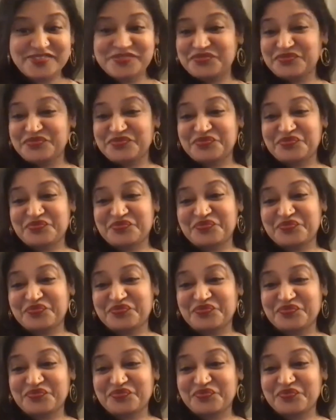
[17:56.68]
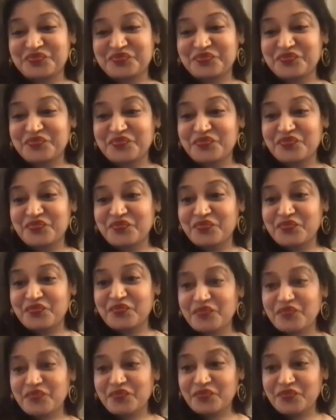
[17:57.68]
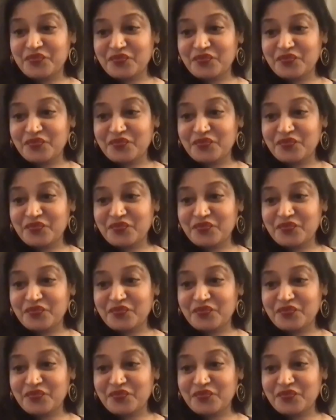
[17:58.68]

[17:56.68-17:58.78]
No one is speaking in this clip.